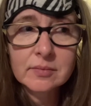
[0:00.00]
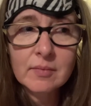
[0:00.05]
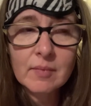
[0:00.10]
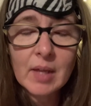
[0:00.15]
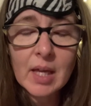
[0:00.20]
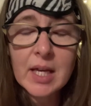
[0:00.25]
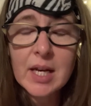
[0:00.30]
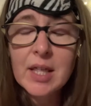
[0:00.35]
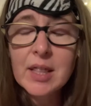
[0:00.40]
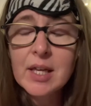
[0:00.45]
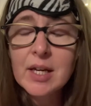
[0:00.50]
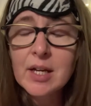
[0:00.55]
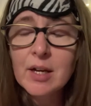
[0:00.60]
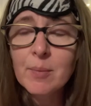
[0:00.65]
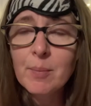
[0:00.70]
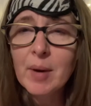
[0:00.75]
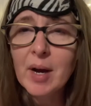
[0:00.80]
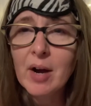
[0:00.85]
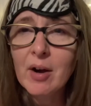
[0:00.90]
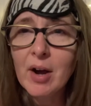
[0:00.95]
And I think
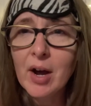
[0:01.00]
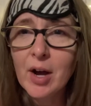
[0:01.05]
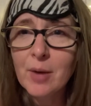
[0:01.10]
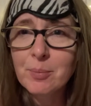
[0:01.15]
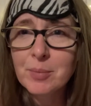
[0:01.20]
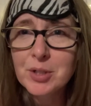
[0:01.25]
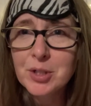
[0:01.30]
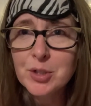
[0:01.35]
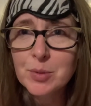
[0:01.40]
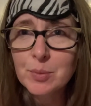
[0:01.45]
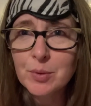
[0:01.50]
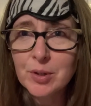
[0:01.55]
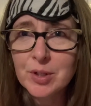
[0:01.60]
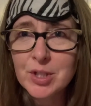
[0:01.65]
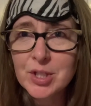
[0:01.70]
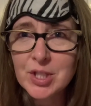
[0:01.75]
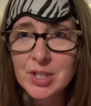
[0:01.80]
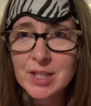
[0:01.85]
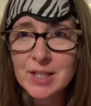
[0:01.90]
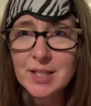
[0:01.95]
about how much more
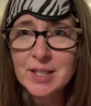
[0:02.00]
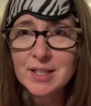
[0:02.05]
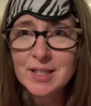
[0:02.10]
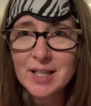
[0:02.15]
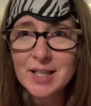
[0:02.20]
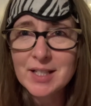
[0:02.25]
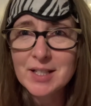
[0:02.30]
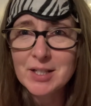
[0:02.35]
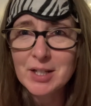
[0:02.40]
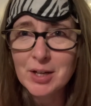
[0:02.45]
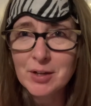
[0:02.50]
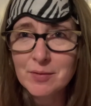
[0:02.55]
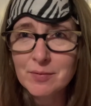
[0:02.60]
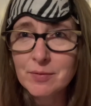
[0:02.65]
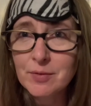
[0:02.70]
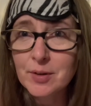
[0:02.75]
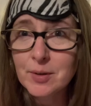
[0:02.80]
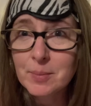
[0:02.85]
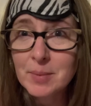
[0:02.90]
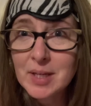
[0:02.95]
Jesus has done
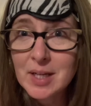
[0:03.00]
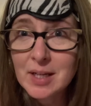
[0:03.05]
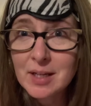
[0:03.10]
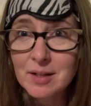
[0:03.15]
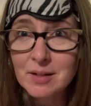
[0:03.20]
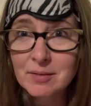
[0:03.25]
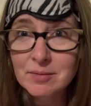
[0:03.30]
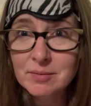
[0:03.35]
for me.